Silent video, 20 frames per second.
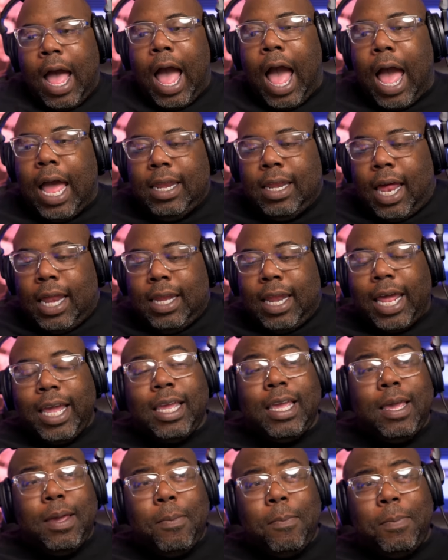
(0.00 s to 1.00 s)
I, I
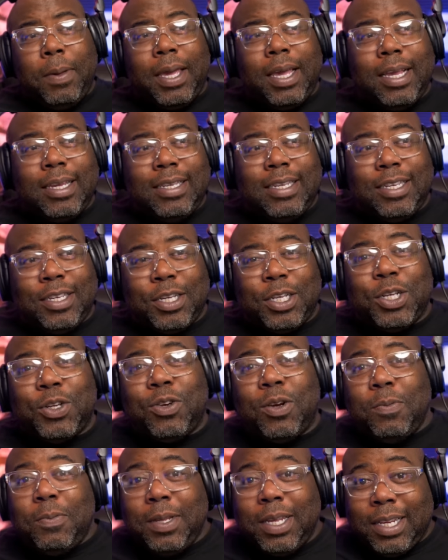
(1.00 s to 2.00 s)
like him because he's
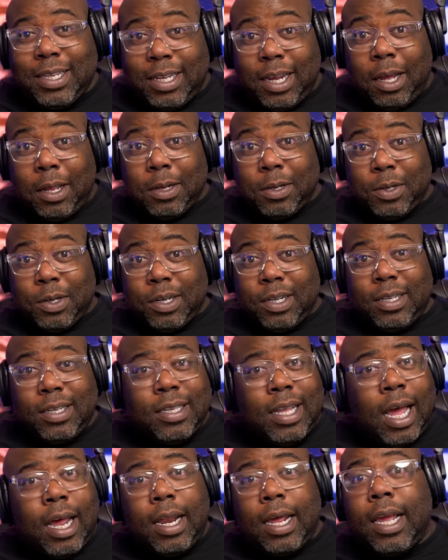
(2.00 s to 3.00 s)
extremely intelligent. He's
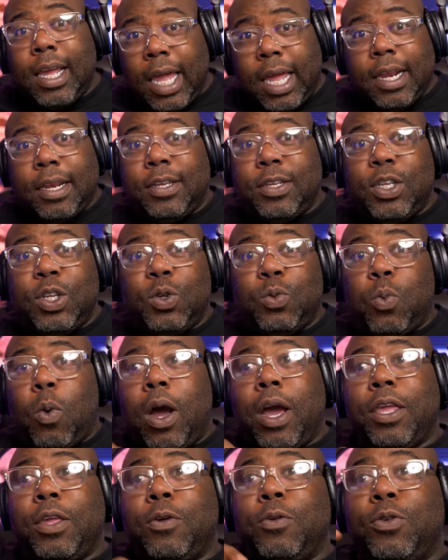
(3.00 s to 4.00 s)
not, again, this is
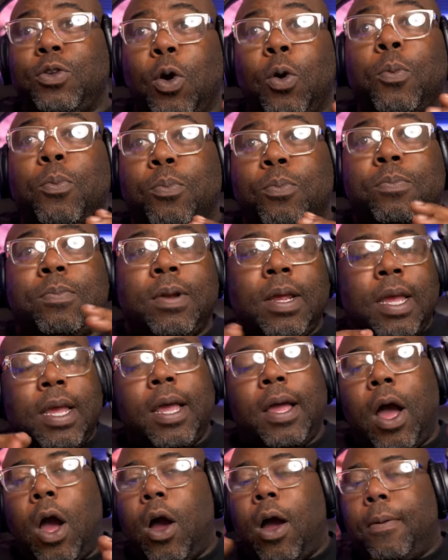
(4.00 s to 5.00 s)
why you don't
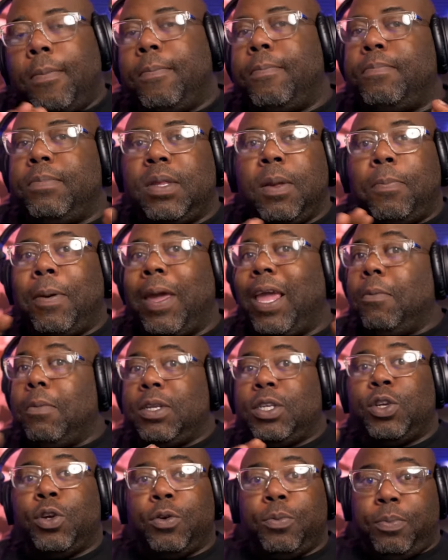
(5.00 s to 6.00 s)
debate
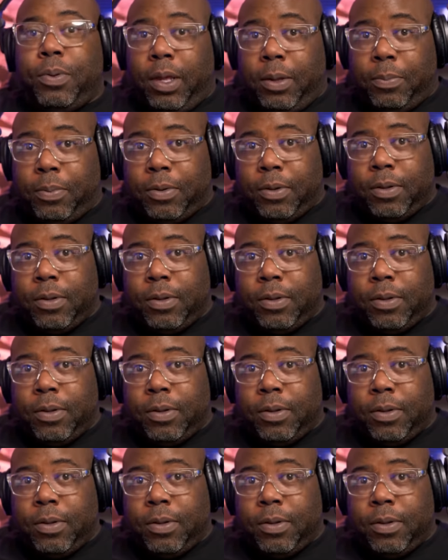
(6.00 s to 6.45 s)
with certain people,